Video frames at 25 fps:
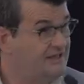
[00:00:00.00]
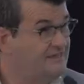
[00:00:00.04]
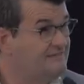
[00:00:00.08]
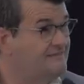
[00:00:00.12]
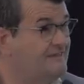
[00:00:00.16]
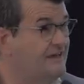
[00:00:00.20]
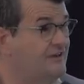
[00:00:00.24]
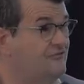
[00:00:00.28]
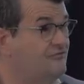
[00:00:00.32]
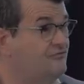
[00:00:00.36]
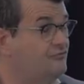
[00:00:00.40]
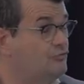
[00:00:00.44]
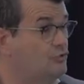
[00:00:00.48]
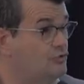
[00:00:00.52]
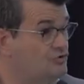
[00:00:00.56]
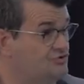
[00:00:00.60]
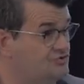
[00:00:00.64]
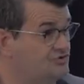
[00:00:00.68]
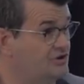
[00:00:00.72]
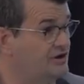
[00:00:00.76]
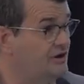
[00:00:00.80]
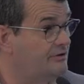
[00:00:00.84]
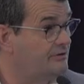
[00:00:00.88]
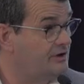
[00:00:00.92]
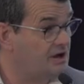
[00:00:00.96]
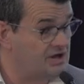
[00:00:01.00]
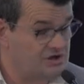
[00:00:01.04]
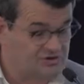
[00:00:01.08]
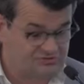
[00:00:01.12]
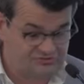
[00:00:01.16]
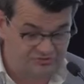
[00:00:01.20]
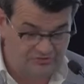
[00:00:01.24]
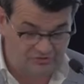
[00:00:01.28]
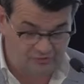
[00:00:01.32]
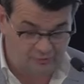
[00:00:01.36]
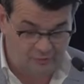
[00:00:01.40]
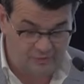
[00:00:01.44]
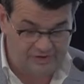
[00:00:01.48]
that for
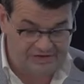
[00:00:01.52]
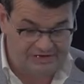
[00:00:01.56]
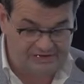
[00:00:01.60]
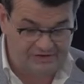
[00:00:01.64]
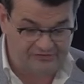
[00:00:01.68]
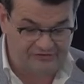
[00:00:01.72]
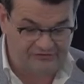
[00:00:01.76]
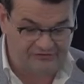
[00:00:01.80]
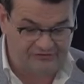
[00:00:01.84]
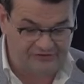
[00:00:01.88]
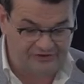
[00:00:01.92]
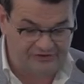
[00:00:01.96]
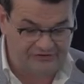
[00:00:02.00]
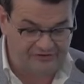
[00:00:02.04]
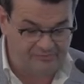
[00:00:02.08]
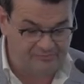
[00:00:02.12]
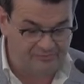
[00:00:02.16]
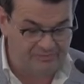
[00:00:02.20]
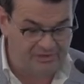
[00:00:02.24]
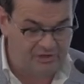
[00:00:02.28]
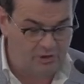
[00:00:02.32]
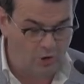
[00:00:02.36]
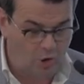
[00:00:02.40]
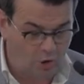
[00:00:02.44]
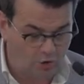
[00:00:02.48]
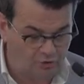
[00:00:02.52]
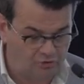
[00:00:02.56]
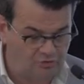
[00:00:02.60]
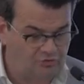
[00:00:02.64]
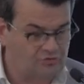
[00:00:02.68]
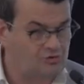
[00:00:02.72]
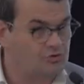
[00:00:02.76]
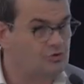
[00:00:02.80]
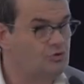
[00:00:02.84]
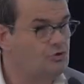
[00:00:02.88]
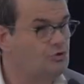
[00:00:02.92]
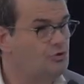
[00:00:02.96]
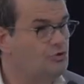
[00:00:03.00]
generations we consider them
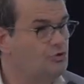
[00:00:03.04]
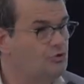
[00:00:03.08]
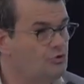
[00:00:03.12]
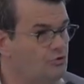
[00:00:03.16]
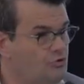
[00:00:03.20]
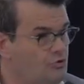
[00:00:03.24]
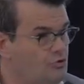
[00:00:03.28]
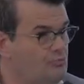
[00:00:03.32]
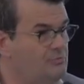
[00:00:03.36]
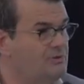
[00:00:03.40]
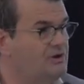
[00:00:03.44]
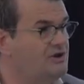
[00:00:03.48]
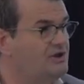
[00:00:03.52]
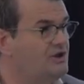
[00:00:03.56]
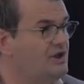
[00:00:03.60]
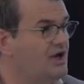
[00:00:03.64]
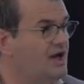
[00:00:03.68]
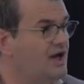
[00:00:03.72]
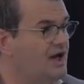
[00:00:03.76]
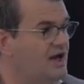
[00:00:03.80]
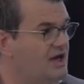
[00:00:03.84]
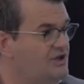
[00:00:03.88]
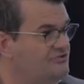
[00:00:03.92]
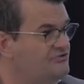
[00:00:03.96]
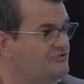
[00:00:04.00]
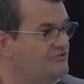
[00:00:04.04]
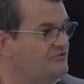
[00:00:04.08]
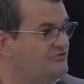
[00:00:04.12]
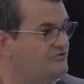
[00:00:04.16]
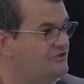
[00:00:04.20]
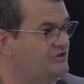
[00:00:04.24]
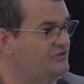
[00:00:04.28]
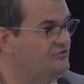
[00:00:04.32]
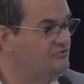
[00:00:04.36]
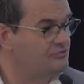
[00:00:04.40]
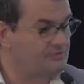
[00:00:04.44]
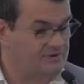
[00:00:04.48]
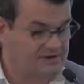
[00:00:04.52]
beyond human
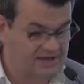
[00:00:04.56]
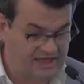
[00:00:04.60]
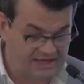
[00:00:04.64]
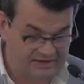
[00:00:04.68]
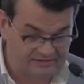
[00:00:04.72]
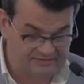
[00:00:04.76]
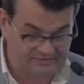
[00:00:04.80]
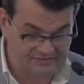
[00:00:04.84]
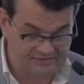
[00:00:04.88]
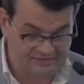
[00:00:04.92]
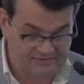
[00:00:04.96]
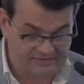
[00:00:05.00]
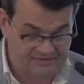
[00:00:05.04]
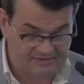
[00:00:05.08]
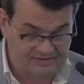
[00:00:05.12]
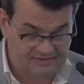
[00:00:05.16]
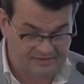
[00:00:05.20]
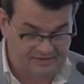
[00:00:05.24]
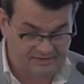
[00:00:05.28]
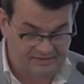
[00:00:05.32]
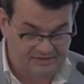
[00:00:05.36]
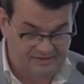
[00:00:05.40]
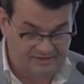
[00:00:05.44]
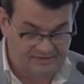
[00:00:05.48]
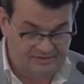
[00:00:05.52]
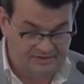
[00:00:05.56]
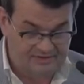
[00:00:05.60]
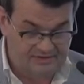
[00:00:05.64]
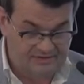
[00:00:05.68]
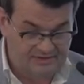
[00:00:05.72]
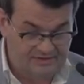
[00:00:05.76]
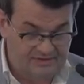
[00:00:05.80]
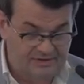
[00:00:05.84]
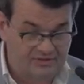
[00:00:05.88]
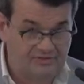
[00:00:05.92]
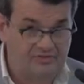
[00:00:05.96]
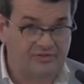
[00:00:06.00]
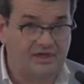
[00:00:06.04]
agency to enact.
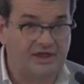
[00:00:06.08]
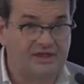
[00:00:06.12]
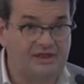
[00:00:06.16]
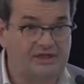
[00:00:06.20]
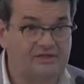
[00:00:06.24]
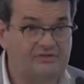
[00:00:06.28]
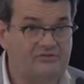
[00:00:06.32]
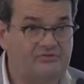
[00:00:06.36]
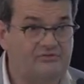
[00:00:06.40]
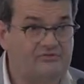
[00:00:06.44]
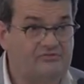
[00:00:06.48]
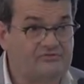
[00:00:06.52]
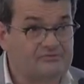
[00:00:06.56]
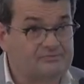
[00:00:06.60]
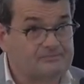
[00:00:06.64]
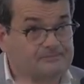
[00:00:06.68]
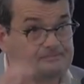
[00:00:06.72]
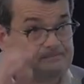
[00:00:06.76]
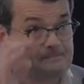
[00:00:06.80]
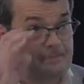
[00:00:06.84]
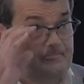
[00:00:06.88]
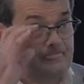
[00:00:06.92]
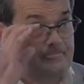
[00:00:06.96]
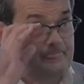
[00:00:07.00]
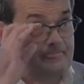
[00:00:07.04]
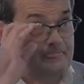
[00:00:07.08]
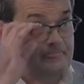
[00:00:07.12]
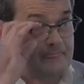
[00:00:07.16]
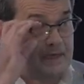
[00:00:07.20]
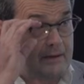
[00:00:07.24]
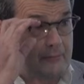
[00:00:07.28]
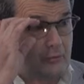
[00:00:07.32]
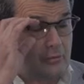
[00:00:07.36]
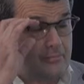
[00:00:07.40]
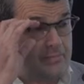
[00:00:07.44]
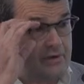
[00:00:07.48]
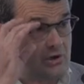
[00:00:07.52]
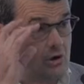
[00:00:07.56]
That is, they
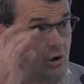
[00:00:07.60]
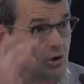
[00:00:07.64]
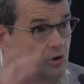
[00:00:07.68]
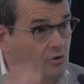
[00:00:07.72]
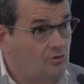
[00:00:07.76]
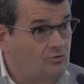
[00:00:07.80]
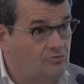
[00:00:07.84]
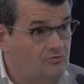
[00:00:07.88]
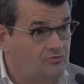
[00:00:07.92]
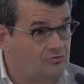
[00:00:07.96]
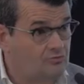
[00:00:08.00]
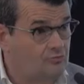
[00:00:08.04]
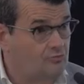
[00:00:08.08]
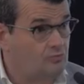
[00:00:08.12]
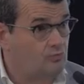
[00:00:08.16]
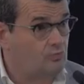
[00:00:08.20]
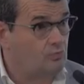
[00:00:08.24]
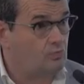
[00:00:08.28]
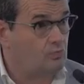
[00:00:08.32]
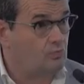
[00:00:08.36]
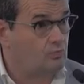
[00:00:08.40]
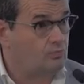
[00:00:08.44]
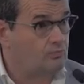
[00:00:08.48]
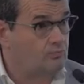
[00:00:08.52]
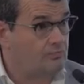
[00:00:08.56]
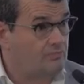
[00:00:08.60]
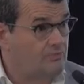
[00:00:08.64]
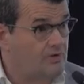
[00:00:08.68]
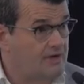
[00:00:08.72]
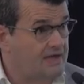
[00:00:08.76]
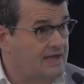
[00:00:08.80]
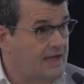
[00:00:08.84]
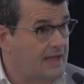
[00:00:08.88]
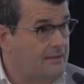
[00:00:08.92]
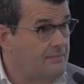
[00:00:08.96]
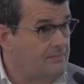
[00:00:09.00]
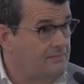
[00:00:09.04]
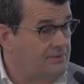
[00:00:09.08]
were beyond the
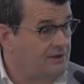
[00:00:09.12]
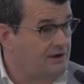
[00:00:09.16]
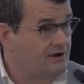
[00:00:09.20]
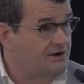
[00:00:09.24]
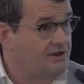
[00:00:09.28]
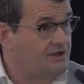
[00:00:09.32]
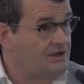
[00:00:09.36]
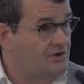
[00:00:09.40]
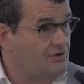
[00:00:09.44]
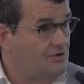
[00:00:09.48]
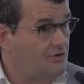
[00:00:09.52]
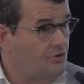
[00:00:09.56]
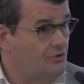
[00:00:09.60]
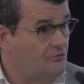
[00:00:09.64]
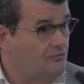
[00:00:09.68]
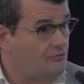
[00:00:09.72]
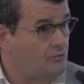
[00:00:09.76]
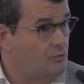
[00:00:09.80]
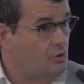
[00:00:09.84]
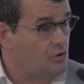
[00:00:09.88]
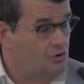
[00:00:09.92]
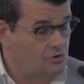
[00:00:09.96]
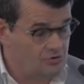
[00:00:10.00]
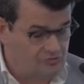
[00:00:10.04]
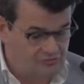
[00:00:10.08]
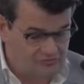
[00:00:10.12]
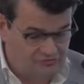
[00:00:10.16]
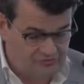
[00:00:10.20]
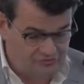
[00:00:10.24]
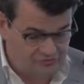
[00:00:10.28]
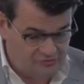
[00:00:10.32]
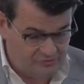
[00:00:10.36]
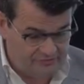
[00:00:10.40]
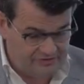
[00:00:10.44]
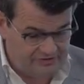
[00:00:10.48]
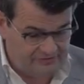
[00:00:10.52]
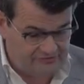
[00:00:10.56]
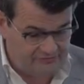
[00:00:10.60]
capability of words
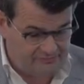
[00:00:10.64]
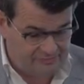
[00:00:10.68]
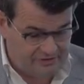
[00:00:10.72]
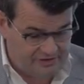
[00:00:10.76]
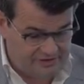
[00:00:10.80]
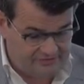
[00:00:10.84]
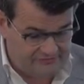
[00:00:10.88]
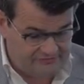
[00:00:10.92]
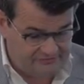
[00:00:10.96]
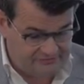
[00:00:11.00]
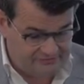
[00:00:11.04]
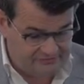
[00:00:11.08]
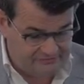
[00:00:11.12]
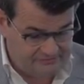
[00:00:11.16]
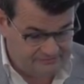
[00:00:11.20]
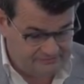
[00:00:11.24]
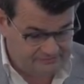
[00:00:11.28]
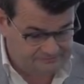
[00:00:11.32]
to express.